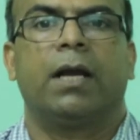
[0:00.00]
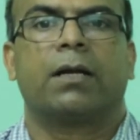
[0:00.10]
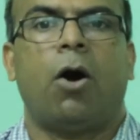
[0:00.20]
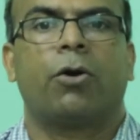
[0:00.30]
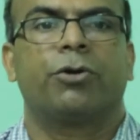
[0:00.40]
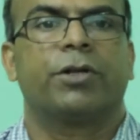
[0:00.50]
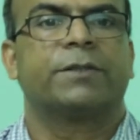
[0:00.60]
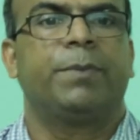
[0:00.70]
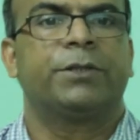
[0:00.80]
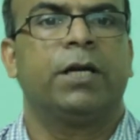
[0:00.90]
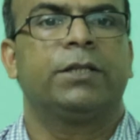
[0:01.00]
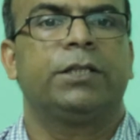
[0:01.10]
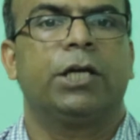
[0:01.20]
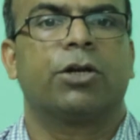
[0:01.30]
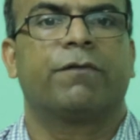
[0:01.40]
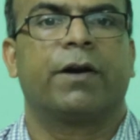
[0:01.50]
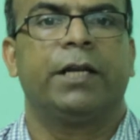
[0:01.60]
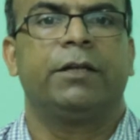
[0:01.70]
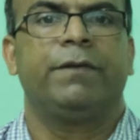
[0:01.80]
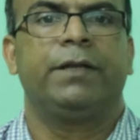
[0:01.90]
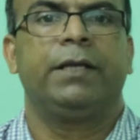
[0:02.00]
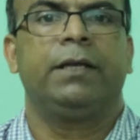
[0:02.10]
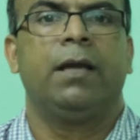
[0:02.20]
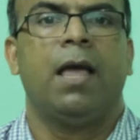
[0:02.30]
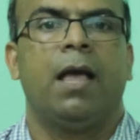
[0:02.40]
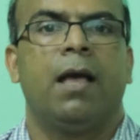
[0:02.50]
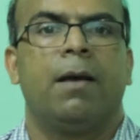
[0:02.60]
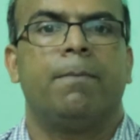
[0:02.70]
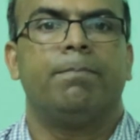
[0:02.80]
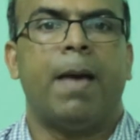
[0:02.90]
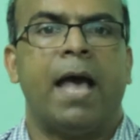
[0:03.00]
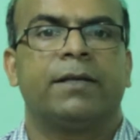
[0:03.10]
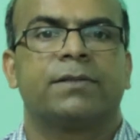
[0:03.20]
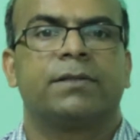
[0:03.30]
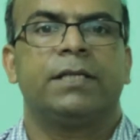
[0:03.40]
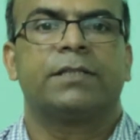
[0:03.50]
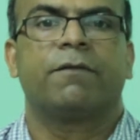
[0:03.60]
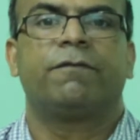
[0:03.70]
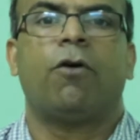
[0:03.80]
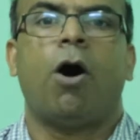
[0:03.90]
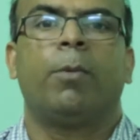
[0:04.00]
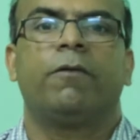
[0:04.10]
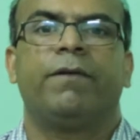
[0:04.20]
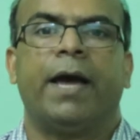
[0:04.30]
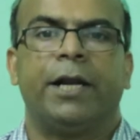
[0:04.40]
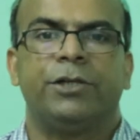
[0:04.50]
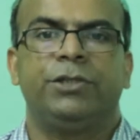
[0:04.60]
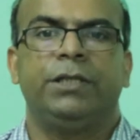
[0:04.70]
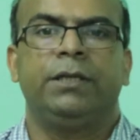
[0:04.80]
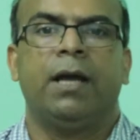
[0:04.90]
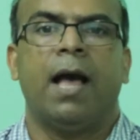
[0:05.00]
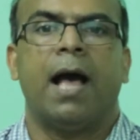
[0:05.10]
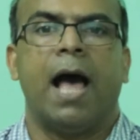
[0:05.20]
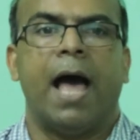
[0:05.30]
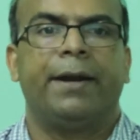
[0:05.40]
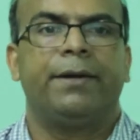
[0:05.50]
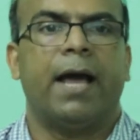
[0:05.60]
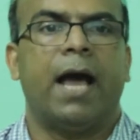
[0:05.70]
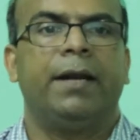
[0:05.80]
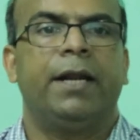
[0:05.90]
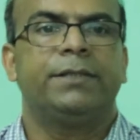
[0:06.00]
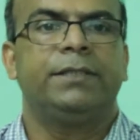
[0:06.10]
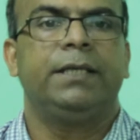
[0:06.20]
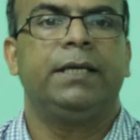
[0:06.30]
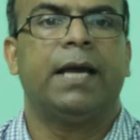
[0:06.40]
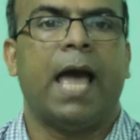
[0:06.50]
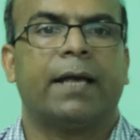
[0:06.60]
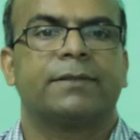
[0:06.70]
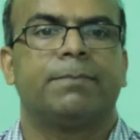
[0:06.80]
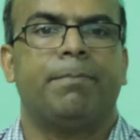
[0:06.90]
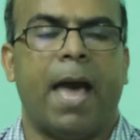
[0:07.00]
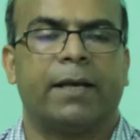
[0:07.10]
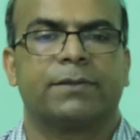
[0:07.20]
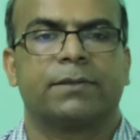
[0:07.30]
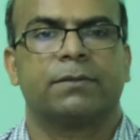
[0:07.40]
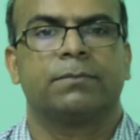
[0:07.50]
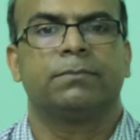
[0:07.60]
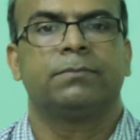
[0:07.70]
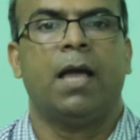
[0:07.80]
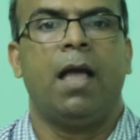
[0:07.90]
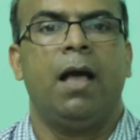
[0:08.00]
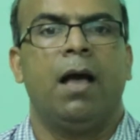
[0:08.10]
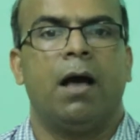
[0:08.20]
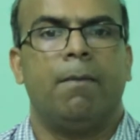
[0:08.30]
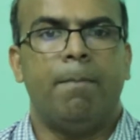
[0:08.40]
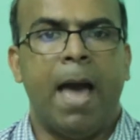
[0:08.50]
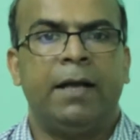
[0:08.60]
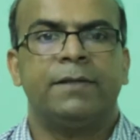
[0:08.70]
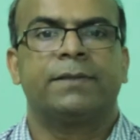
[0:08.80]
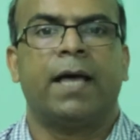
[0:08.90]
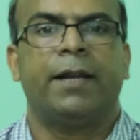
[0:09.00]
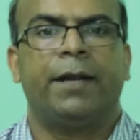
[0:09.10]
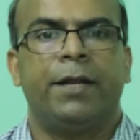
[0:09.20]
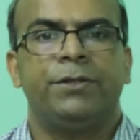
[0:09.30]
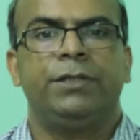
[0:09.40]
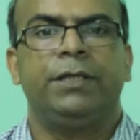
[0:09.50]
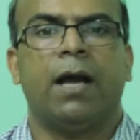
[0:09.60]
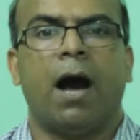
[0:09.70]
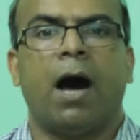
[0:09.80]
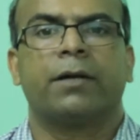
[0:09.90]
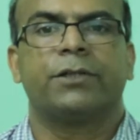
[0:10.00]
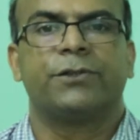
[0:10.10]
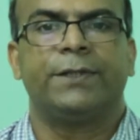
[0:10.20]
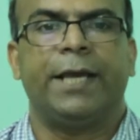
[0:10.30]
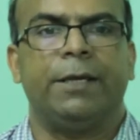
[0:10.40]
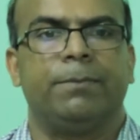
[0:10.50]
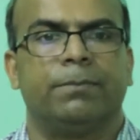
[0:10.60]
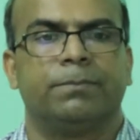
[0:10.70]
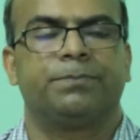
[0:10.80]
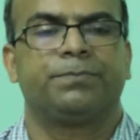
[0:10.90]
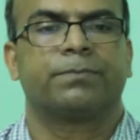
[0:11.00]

According to the special theory of relativity, mass is a form of energy and energy has mass. Mass and energy are the same.